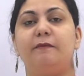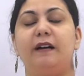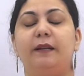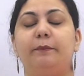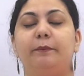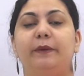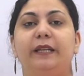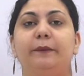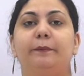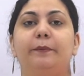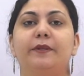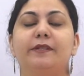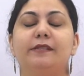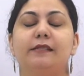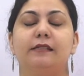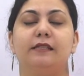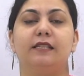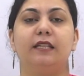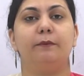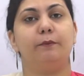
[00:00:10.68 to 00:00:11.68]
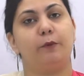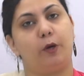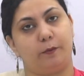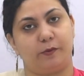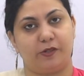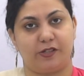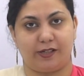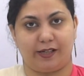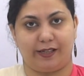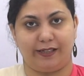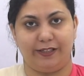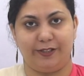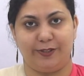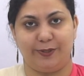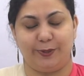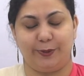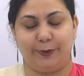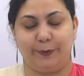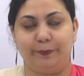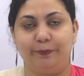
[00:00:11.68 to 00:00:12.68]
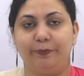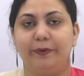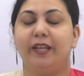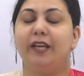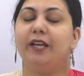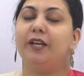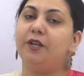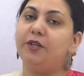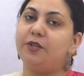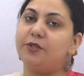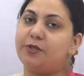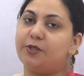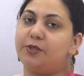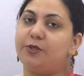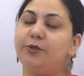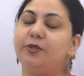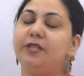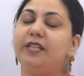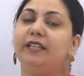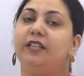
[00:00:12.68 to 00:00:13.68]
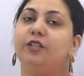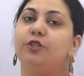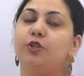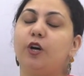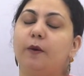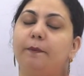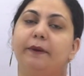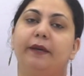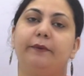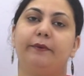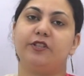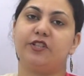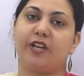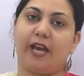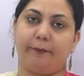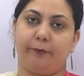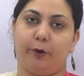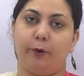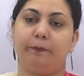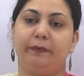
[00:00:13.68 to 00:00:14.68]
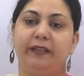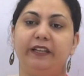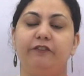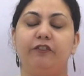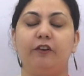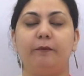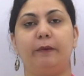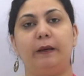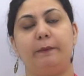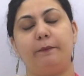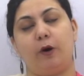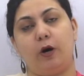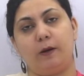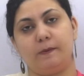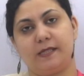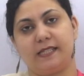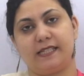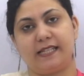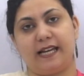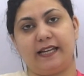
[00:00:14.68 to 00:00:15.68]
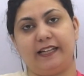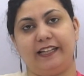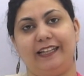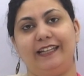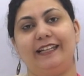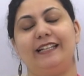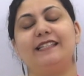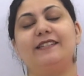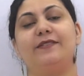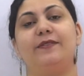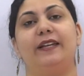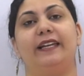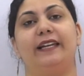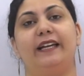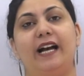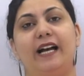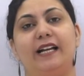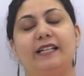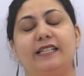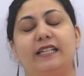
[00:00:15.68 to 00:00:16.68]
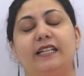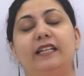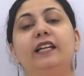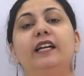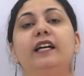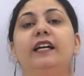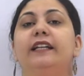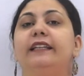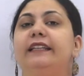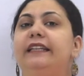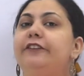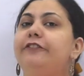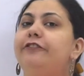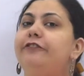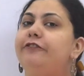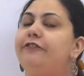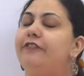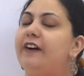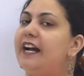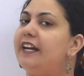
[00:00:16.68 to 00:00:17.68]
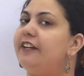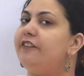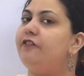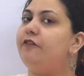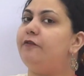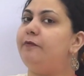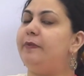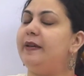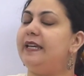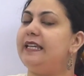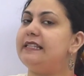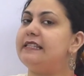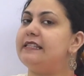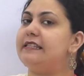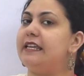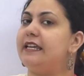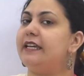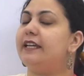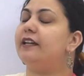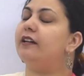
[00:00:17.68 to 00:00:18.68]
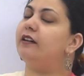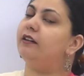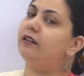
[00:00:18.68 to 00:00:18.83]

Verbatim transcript: Manvi presenting Mom's Diary to you. So today the topic which I am opening from my Mom's Diary is regarding the 5 basic